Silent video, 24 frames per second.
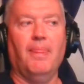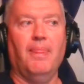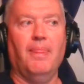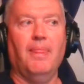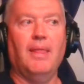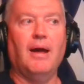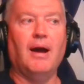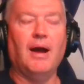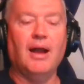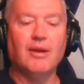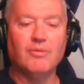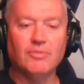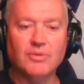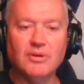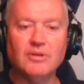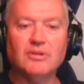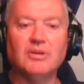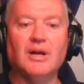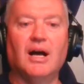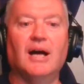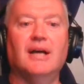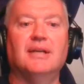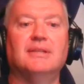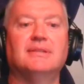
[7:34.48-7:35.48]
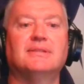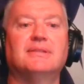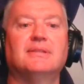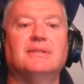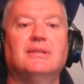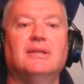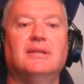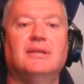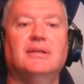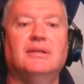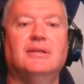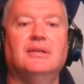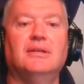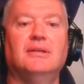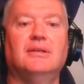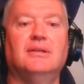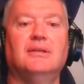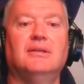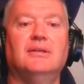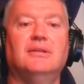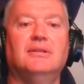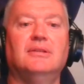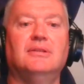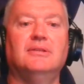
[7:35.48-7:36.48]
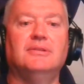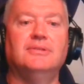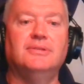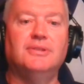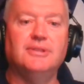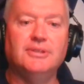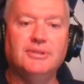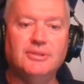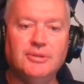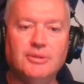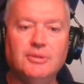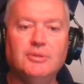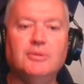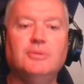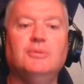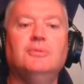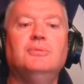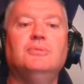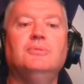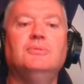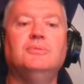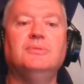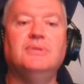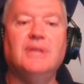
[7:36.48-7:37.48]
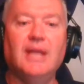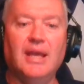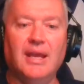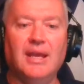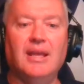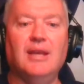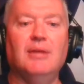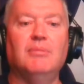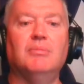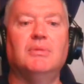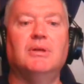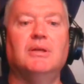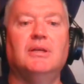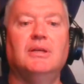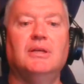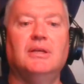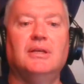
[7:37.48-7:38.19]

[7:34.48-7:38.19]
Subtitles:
Now, I realize the new name